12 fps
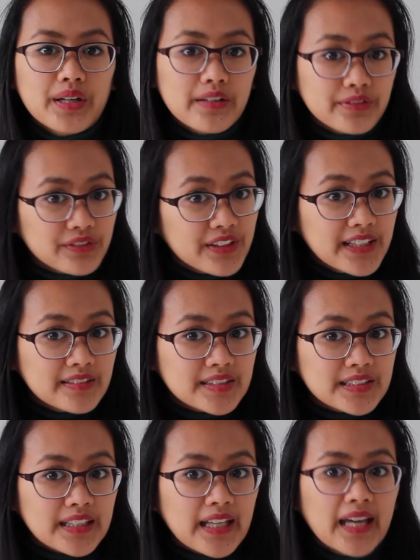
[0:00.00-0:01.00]
whatever
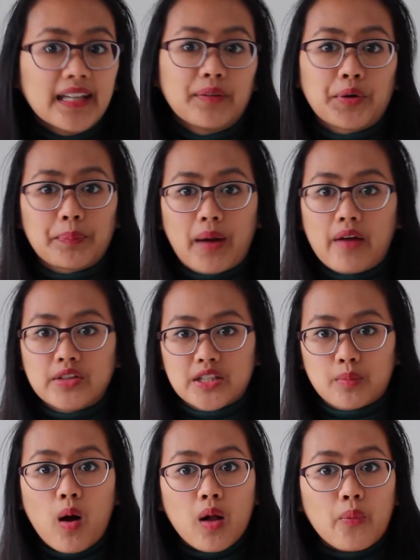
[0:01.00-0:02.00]
reason, again, I would buy the
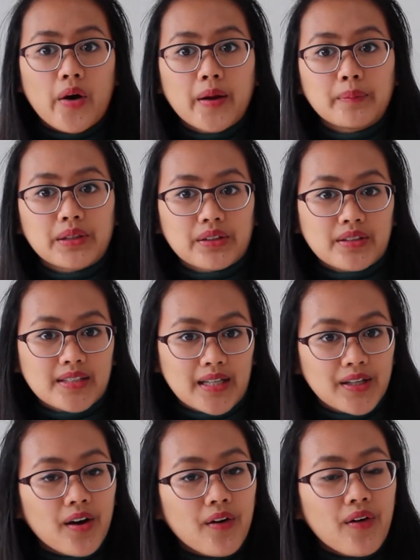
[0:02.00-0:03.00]
small one because I
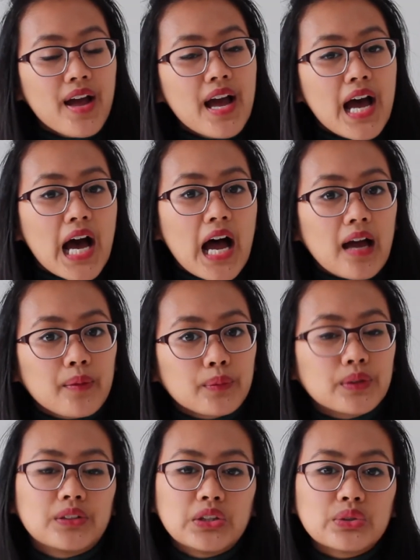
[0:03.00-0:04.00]
know I
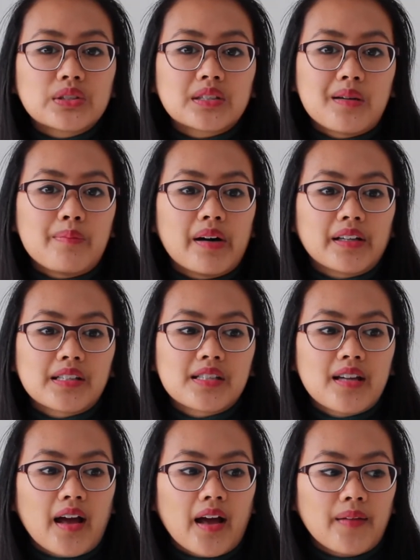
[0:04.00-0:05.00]
wouldn't use so
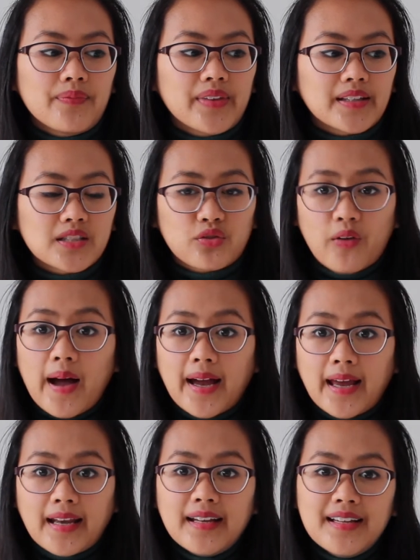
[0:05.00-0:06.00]
much, and that's
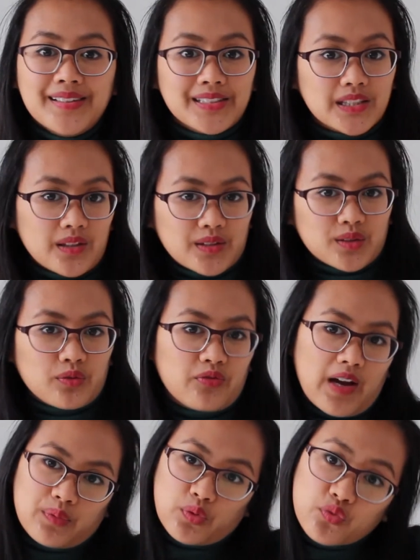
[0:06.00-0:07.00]
fine. It's also
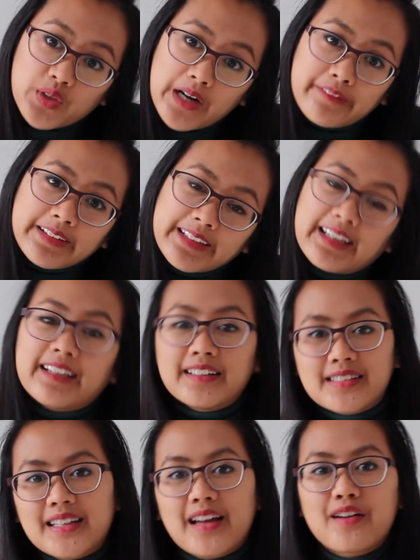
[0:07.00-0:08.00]
fine with traveling
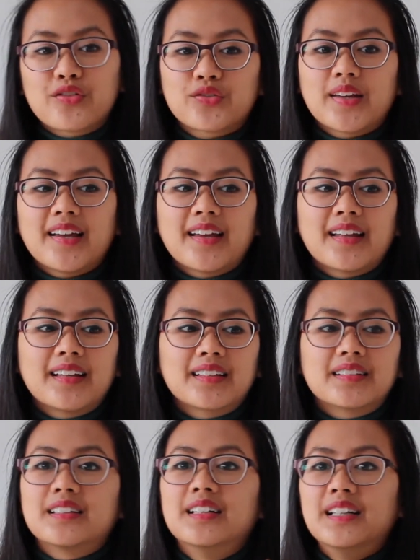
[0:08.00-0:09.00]
and stuff.
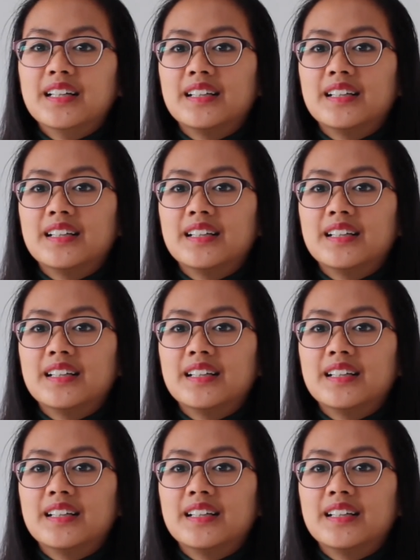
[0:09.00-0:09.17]
And